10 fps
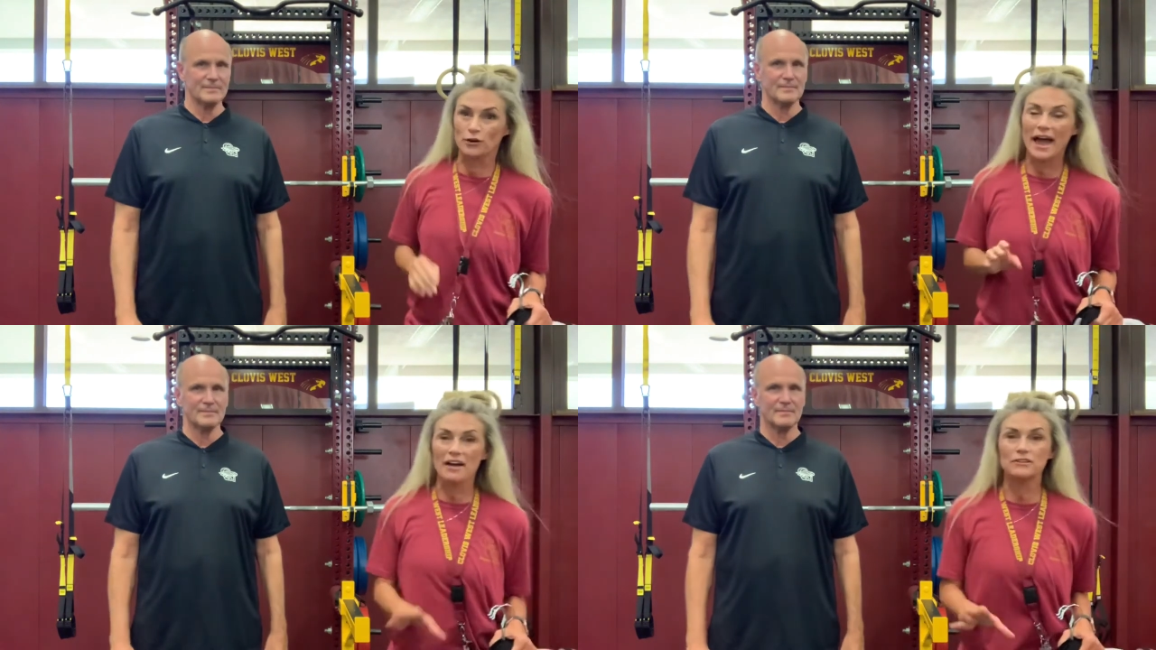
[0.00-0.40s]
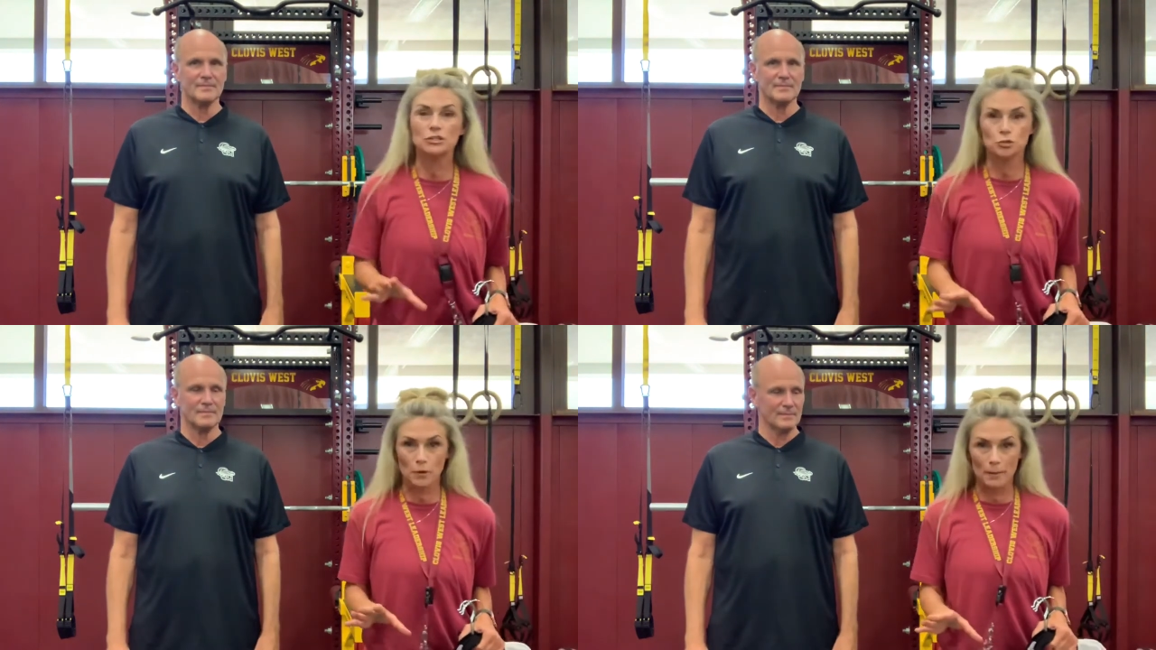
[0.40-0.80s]

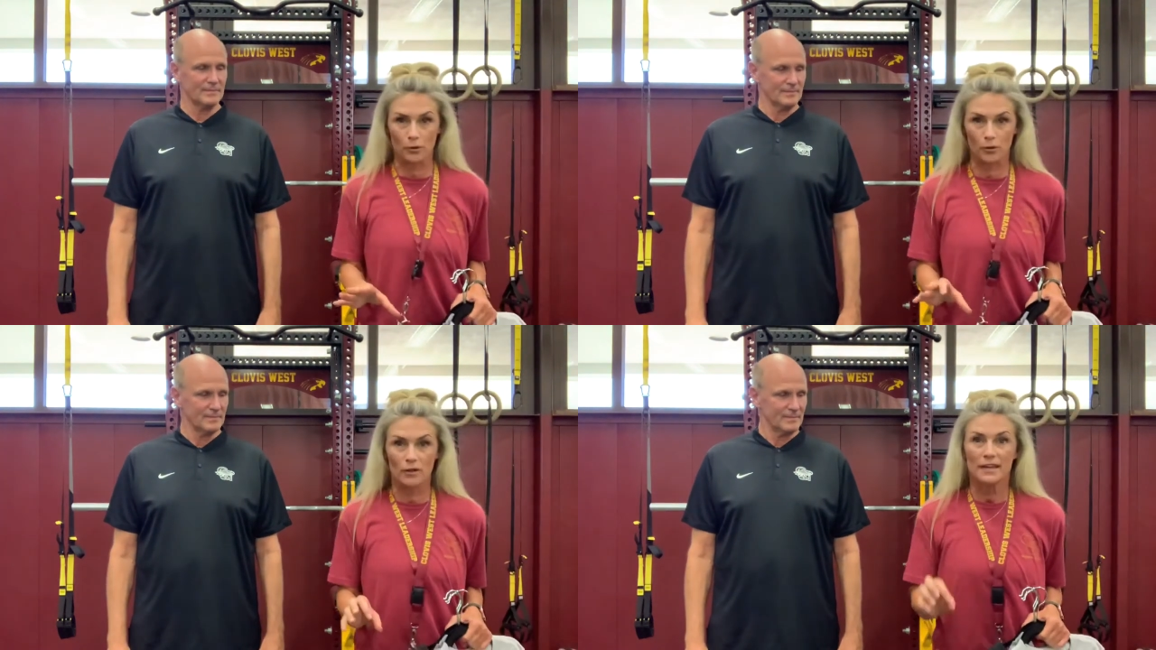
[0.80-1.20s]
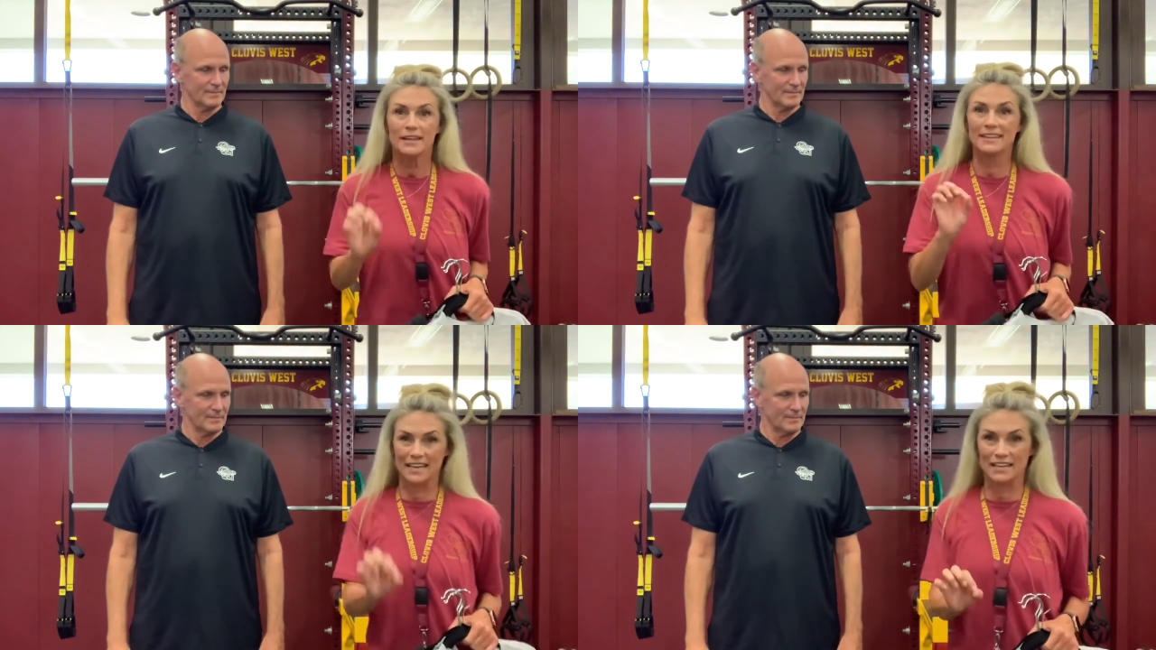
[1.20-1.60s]
Speaker 1: having trouble
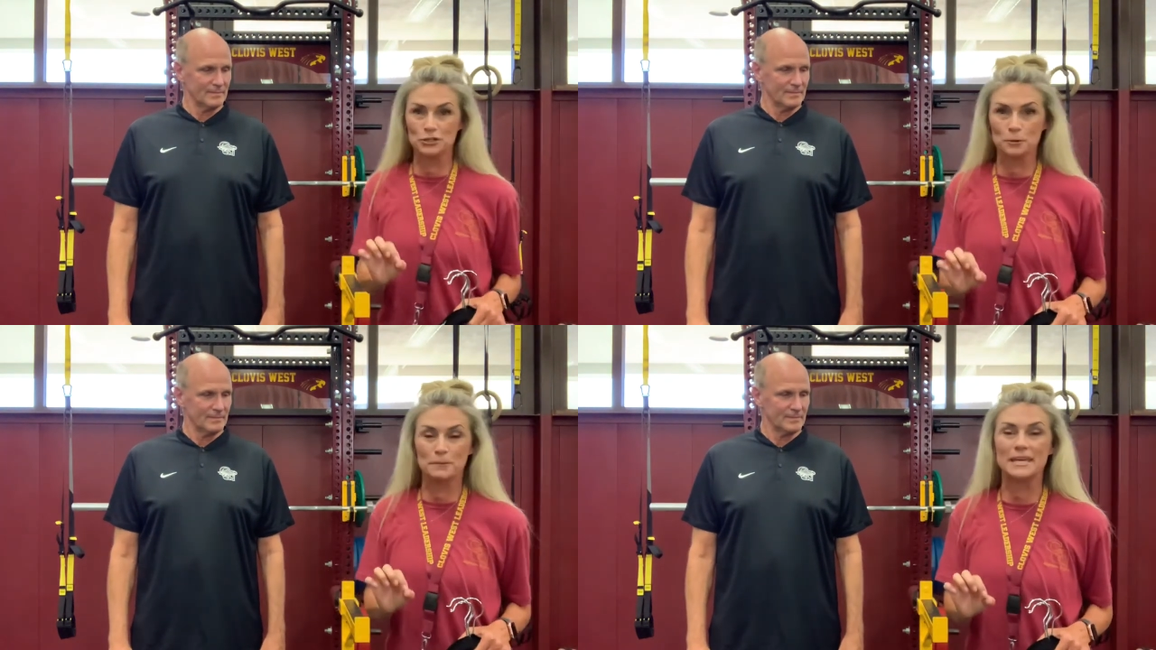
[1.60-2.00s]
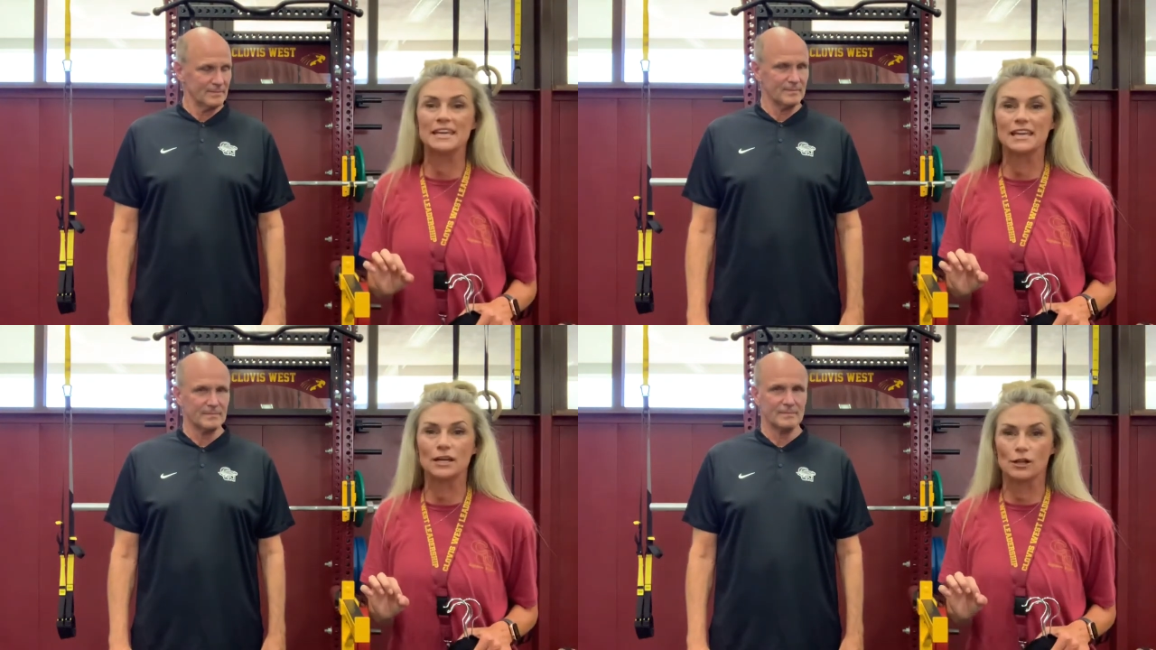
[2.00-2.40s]
getting your
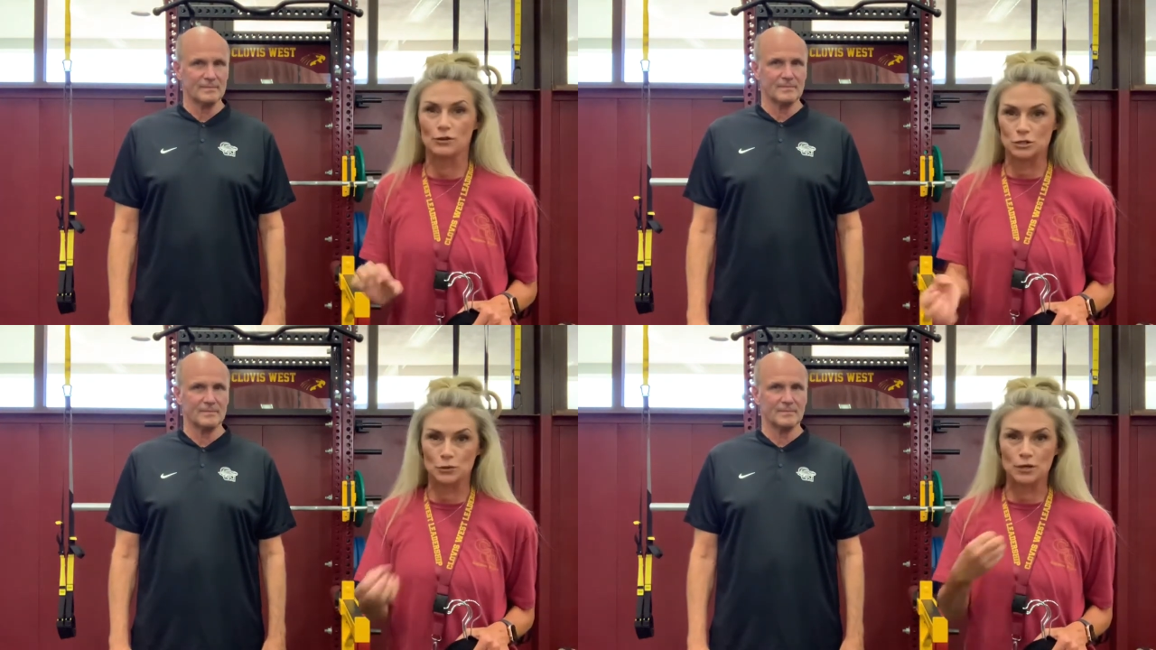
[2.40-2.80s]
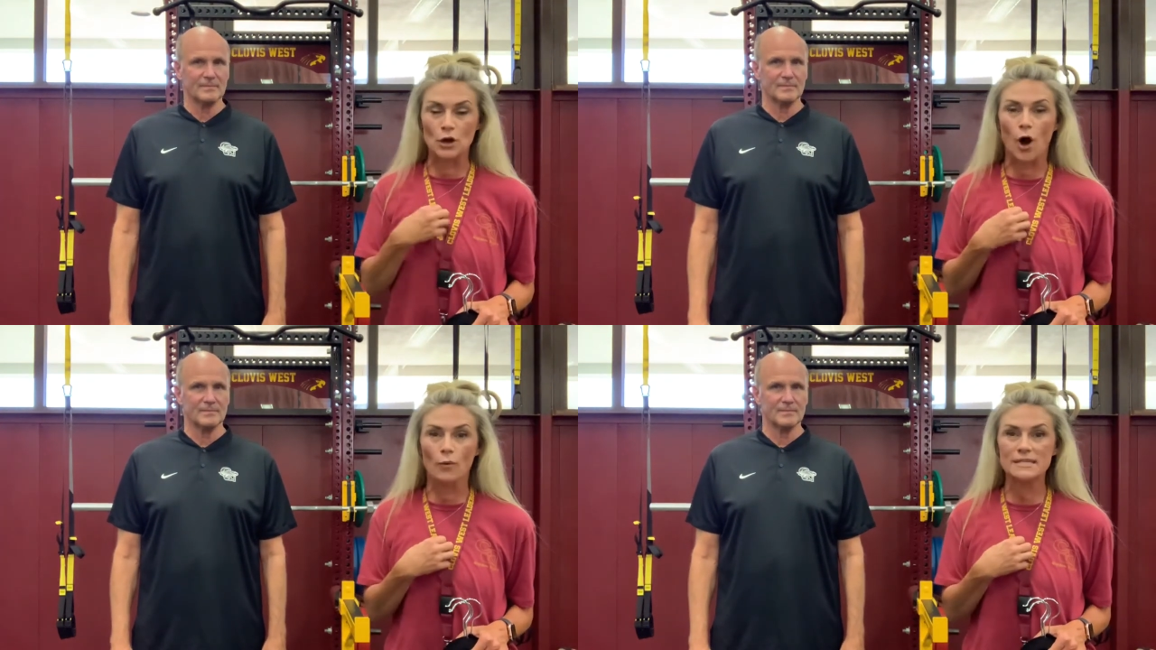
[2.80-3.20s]
PE clothes. You
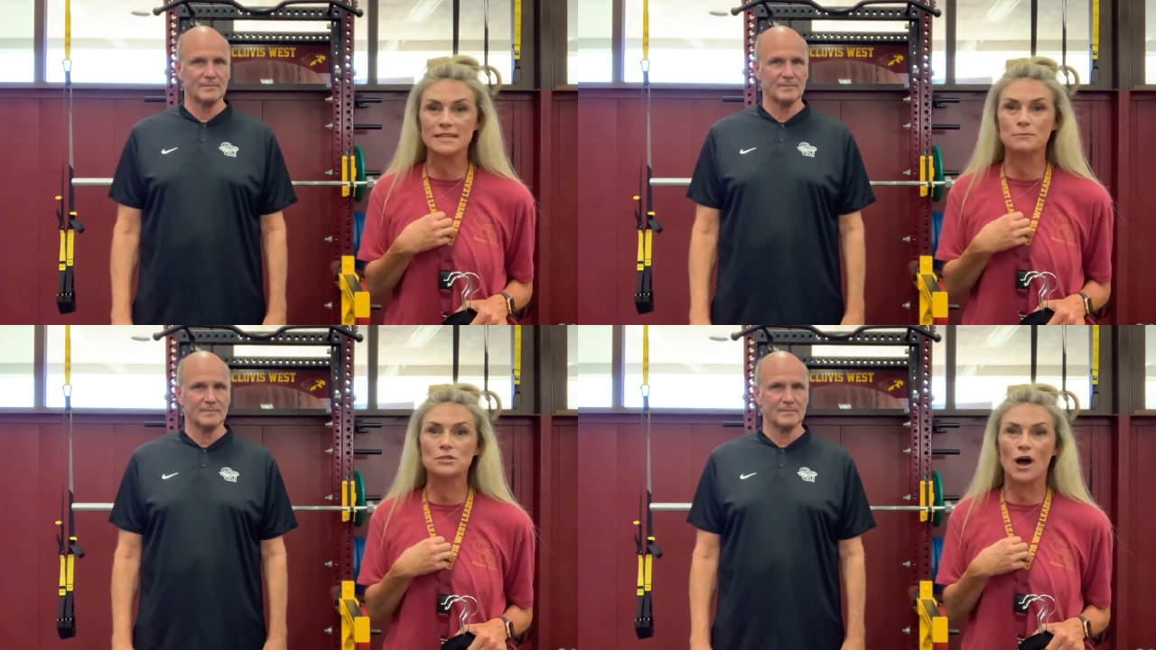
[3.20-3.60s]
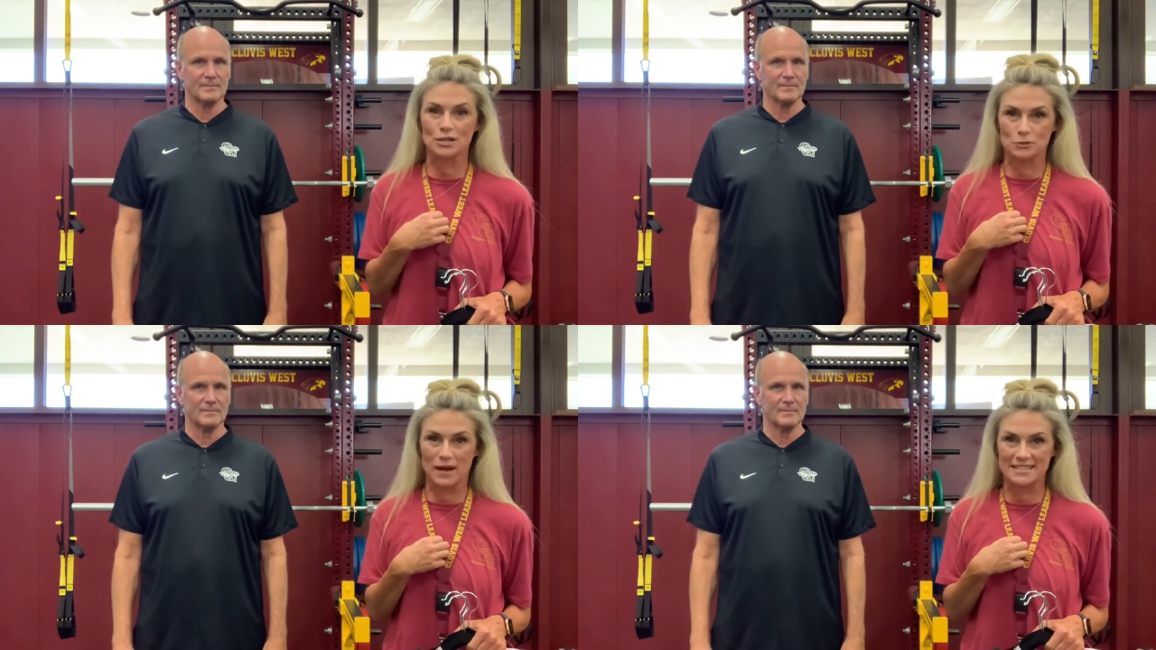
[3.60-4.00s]
can always come
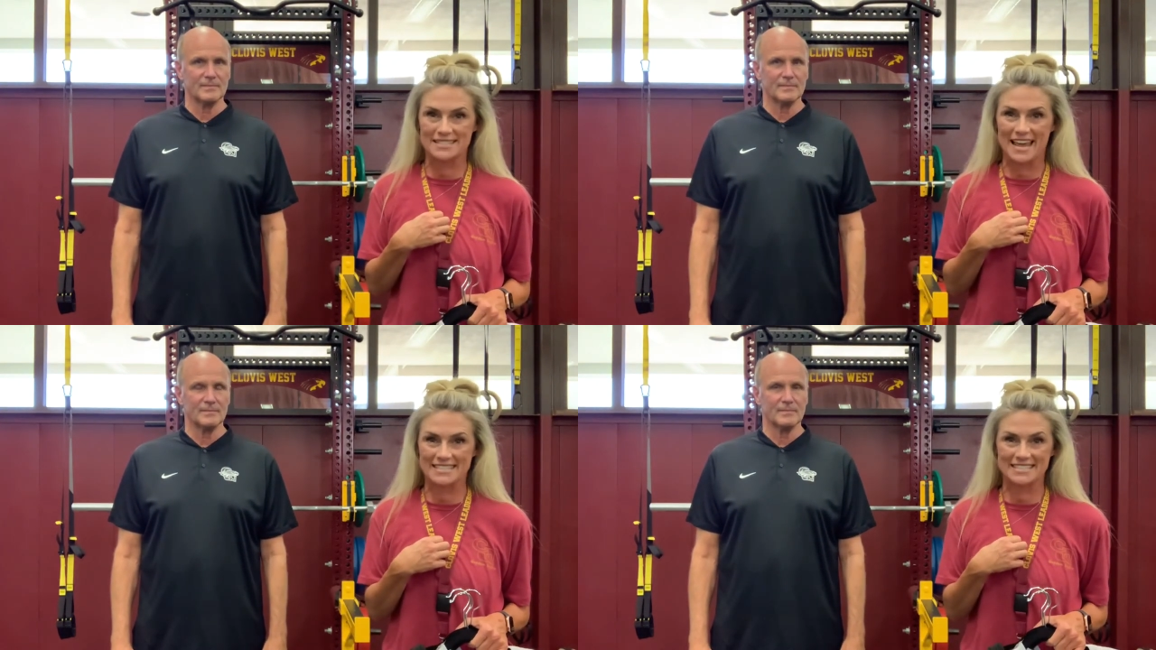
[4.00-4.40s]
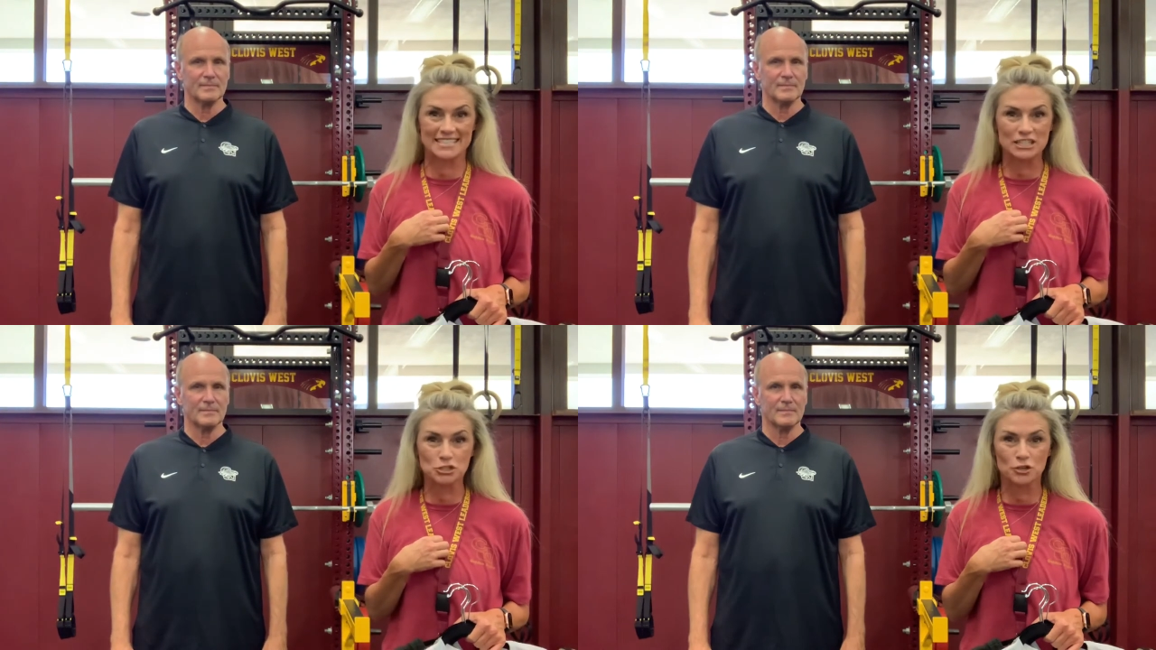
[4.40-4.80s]
talk to us as
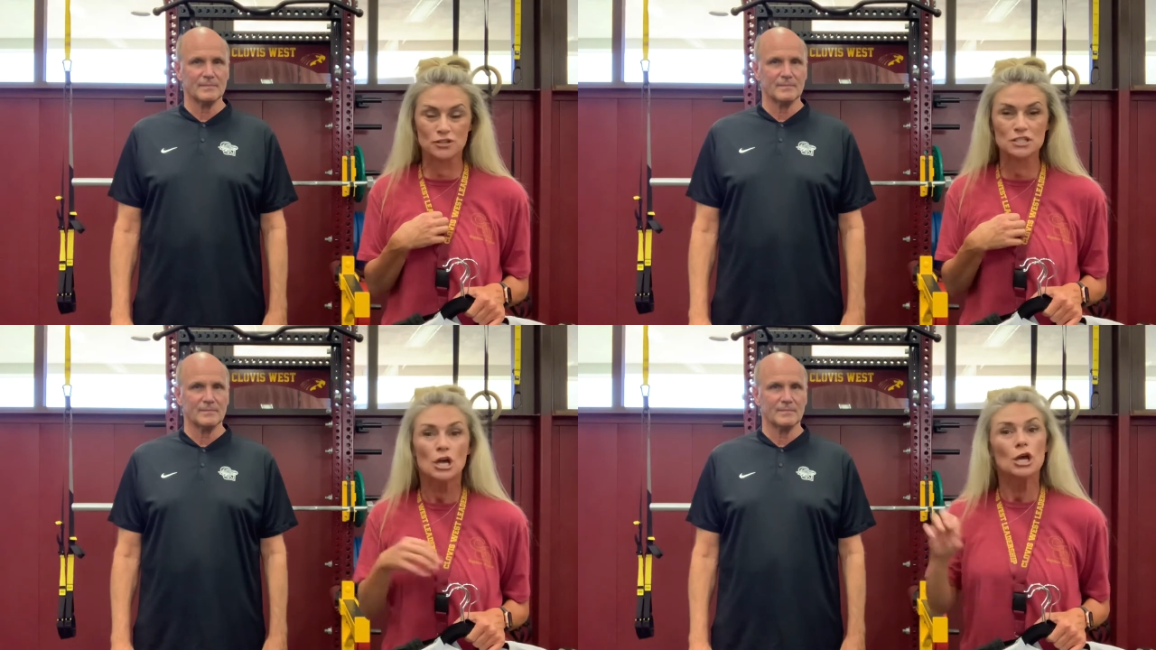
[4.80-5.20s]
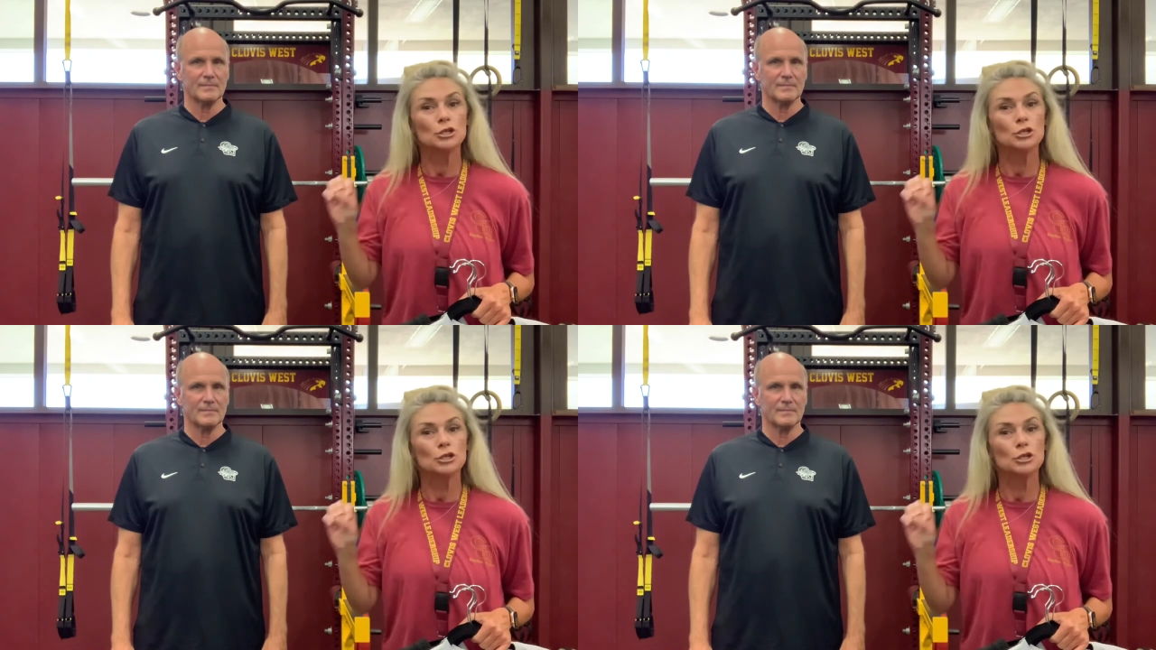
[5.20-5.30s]
teachers.